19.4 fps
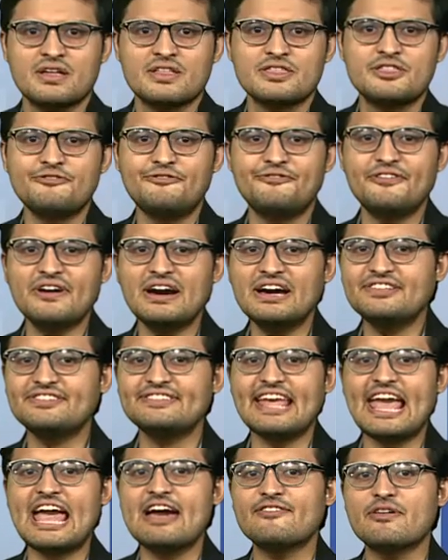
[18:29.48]
The first
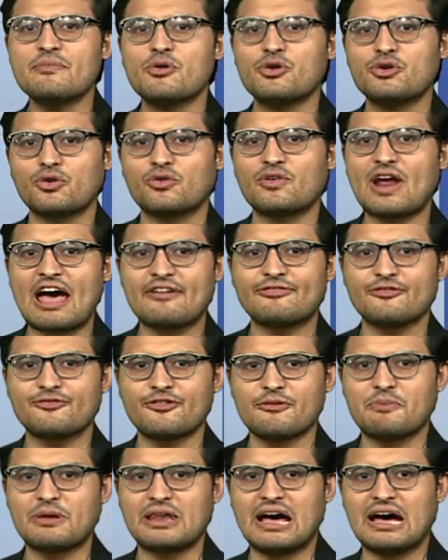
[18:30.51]
ever monograph of a
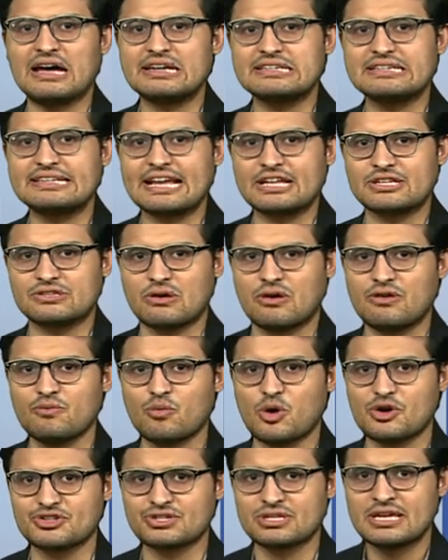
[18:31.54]
plant taxon
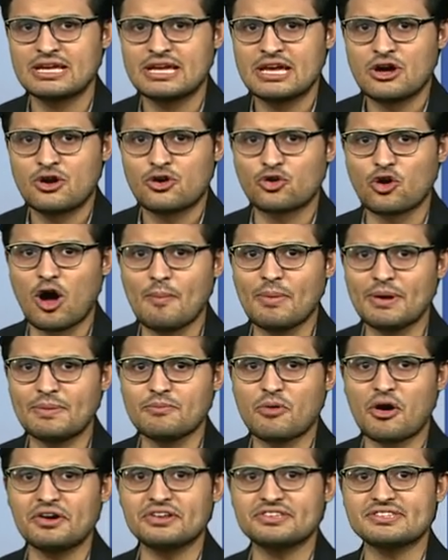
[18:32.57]
was Robert
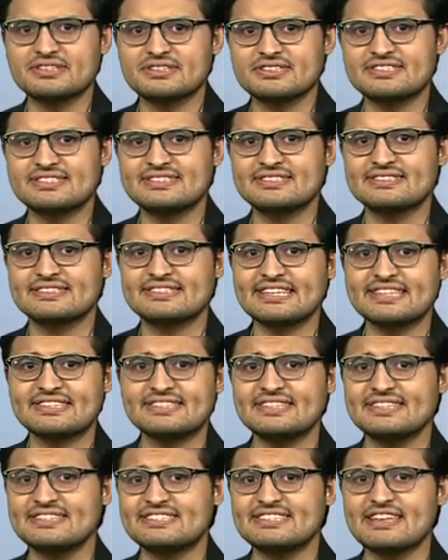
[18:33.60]
Morrison's
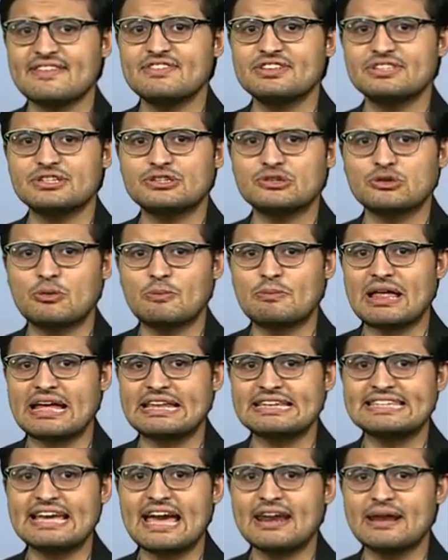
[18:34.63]
1672
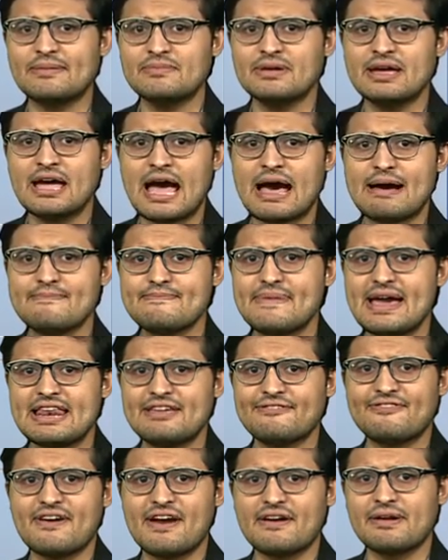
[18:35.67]
Plantarum
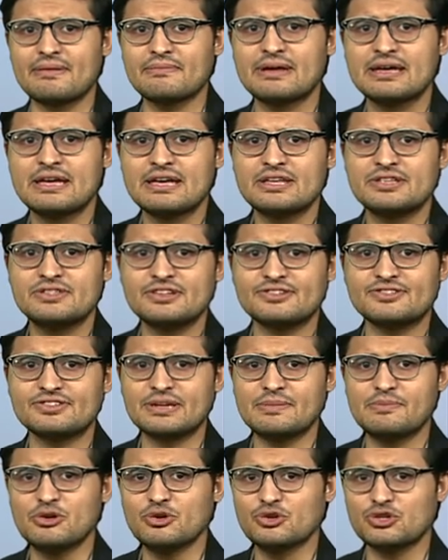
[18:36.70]
umbelliferum
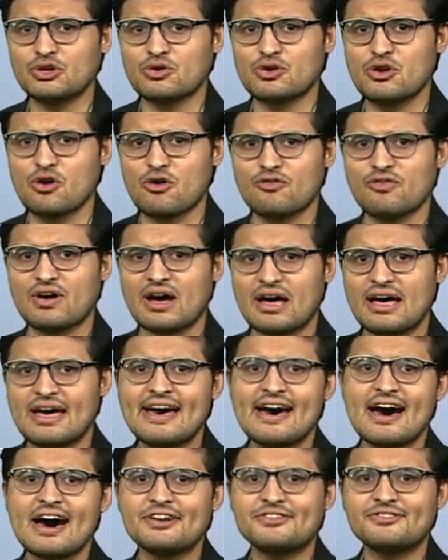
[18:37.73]
distributio nova,
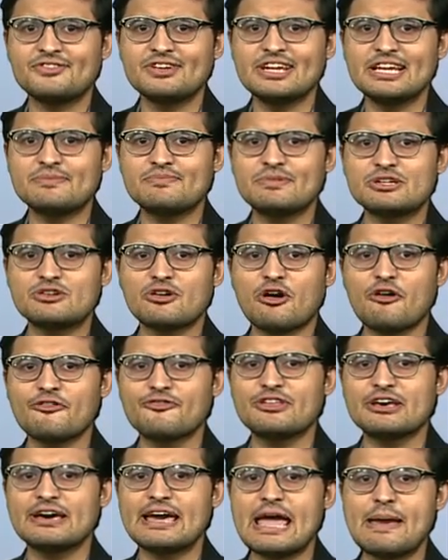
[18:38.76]
a treatment of
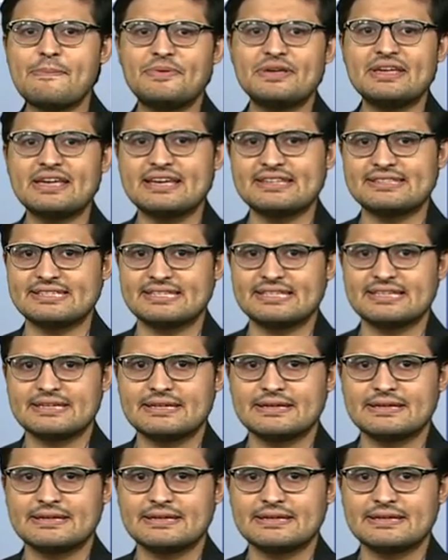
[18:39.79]
the Apiaceae.